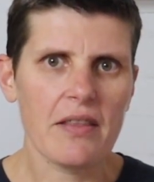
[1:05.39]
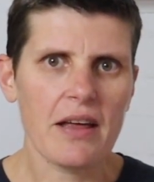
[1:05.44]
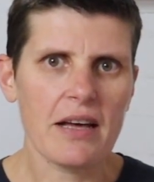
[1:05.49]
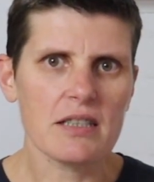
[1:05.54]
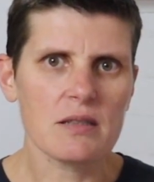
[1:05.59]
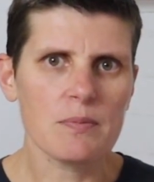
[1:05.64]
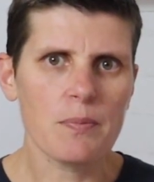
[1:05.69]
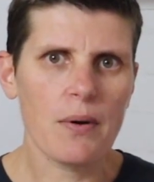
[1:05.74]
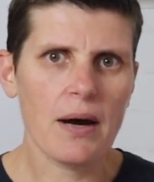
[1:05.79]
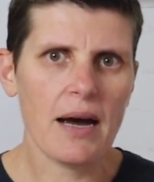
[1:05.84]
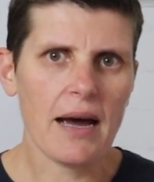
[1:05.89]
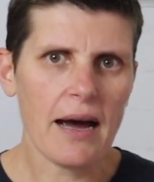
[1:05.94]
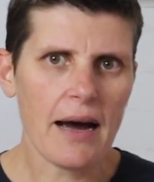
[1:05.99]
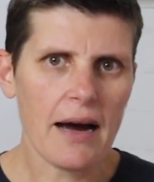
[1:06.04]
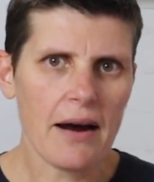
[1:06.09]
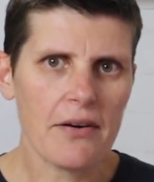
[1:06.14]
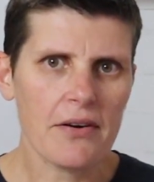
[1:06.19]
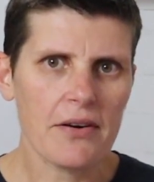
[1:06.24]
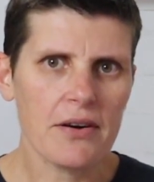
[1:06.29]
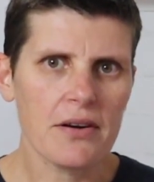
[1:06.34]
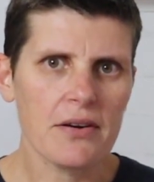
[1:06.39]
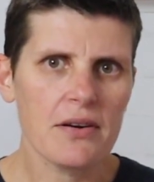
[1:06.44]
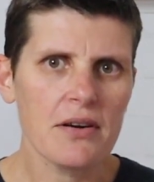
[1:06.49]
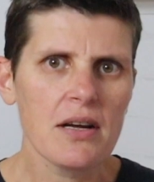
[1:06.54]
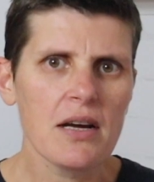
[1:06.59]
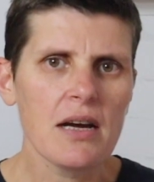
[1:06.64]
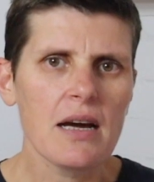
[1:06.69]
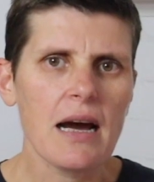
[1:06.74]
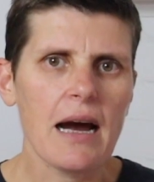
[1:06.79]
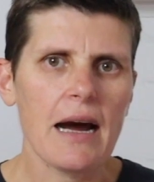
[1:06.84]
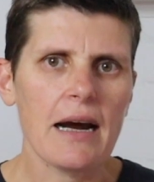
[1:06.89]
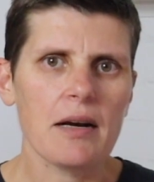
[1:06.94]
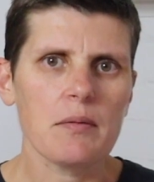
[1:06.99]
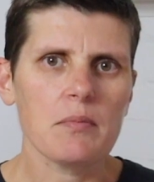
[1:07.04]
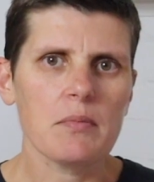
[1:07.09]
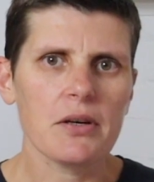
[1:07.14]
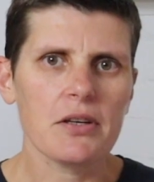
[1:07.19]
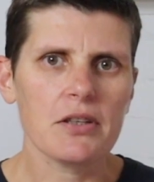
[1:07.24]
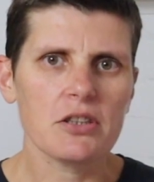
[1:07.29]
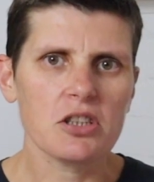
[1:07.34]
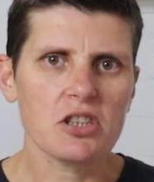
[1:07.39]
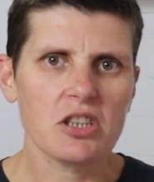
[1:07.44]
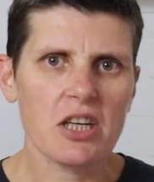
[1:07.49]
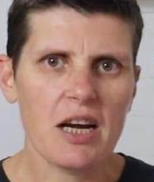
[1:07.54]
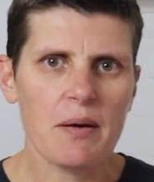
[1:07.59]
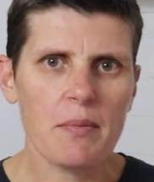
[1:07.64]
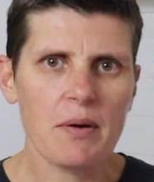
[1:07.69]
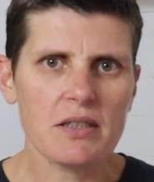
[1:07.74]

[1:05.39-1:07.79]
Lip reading: That's by Aaron, and I'm going to share